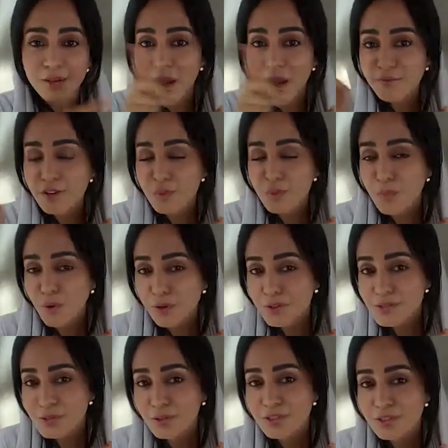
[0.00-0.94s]
And
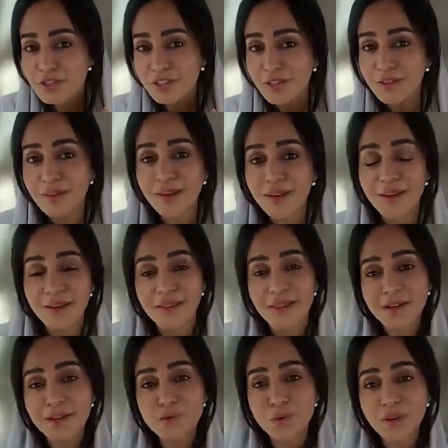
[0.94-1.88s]
having more
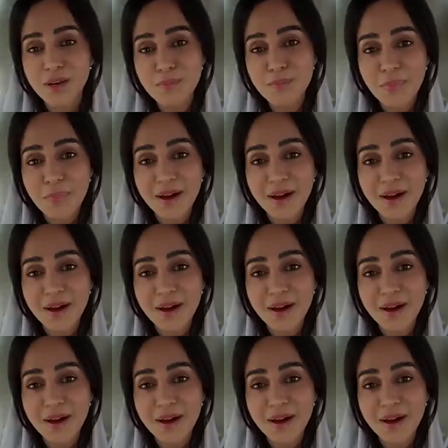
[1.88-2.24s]
estrogen, that